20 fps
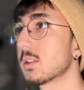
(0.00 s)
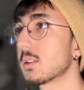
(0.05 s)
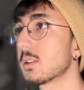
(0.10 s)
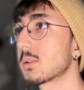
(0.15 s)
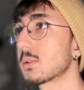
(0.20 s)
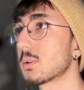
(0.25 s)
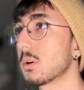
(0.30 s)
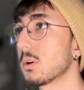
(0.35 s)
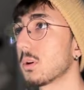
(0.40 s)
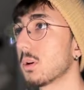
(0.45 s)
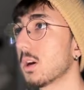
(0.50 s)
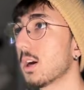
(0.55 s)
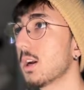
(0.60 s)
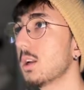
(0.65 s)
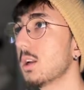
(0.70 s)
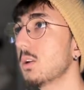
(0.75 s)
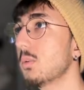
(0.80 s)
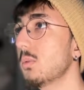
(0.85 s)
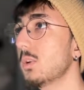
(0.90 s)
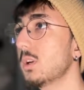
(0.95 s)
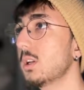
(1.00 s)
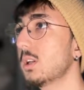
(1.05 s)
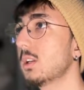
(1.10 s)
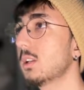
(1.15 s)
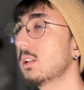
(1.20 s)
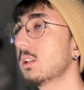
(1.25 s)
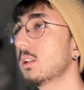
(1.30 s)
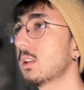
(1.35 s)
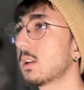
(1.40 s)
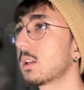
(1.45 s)
So I
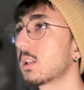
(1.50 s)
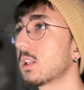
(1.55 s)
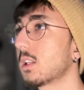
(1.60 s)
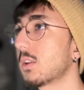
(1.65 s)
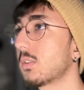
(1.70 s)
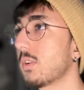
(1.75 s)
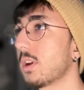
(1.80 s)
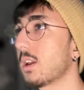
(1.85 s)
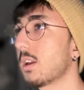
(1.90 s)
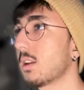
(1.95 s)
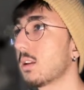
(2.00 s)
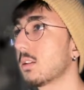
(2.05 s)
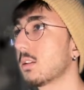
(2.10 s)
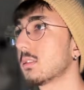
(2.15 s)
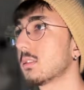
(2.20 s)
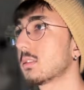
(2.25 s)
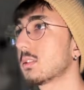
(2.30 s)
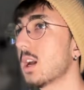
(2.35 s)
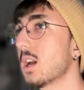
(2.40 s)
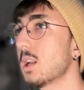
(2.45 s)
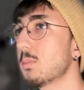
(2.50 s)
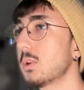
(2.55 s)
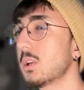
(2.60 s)
will give a type